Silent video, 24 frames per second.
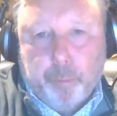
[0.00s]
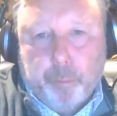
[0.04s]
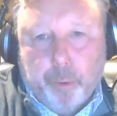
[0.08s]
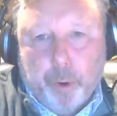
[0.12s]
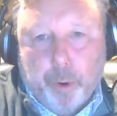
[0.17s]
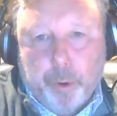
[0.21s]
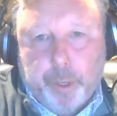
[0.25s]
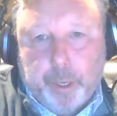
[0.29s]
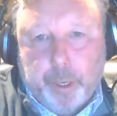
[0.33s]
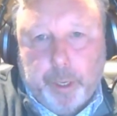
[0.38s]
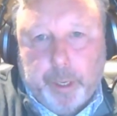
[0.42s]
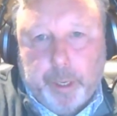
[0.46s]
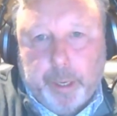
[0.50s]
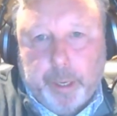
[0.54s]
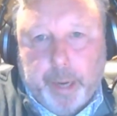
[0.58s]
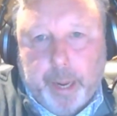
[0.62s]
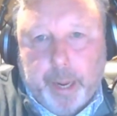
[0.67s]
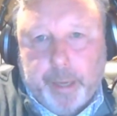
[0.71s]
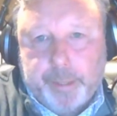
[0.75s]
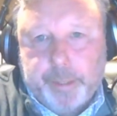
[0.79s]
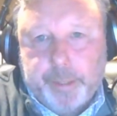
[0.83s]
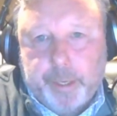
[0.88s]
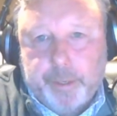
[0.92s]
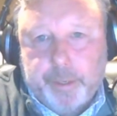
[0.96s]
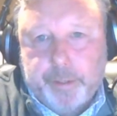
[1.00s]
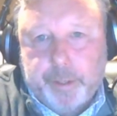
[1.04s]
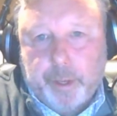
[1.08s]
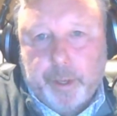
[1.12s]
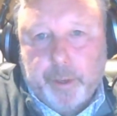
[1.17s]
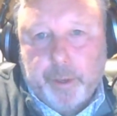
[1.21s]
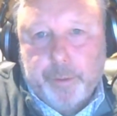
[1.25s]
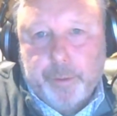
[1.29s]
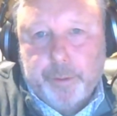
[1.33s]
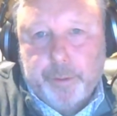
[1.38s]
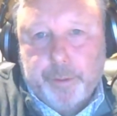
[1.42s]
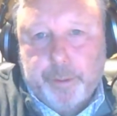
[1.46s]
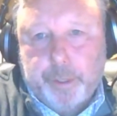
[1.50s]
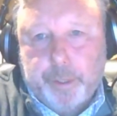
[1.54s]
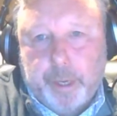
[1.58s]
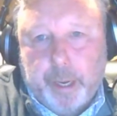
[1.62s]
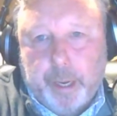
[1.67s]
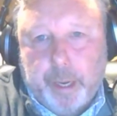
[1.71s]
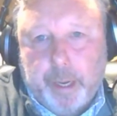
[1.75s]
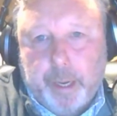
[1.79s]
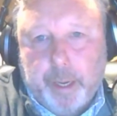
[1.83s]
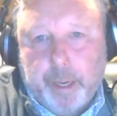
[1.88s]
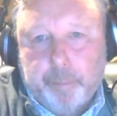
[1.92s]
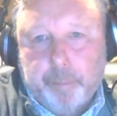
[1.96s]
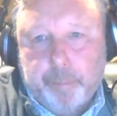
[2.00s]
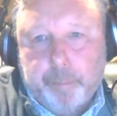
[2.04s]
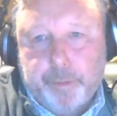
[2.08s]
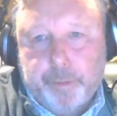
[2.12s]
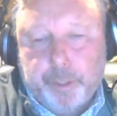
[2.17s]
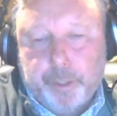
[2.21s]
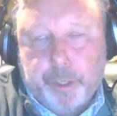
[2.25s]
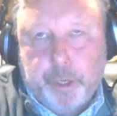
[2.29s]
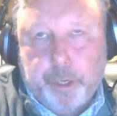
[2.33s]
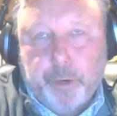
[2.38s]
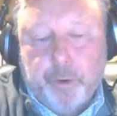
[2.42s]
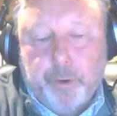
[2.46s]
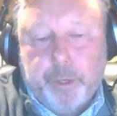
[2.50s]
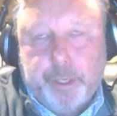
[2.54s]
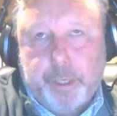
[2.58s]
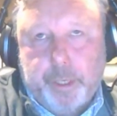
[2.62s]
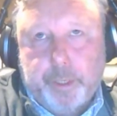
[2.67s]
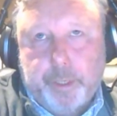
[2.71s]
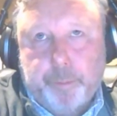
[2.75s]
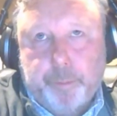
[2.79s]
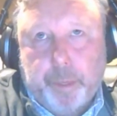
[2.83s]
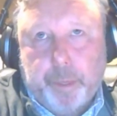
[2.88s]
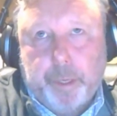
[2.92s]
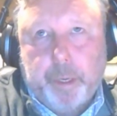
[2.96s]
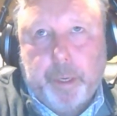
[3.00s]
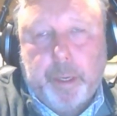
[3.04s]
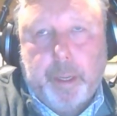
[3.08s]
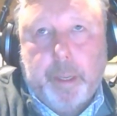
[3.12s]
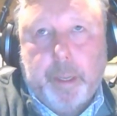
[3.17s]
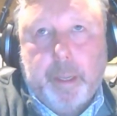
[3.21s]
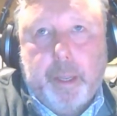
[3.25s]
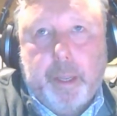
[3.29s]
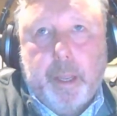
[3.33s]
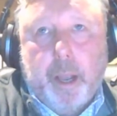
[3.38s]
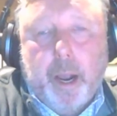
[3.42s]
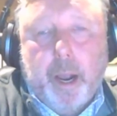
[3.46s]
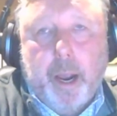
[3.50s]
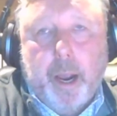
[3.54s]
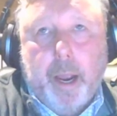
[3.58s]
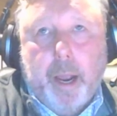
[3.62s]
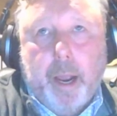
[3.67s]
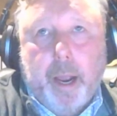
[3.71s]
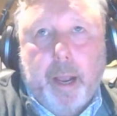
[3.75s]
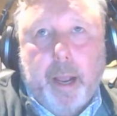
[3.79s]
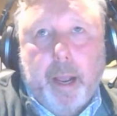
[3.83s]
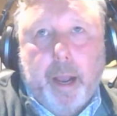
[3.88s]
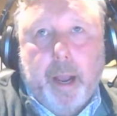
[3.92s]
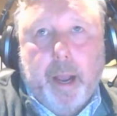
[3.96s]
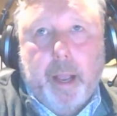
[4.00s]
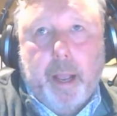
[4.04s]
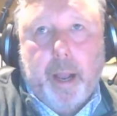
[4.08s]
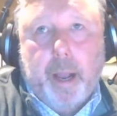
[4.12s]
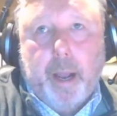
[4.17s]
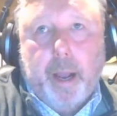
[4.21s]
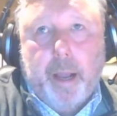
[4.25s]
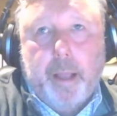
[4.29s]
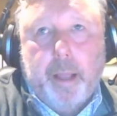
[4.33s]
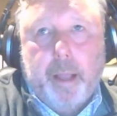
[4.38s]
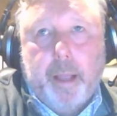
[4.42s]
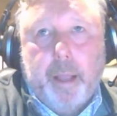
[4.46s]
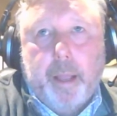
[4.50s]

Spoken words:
a broker can access those securities. But I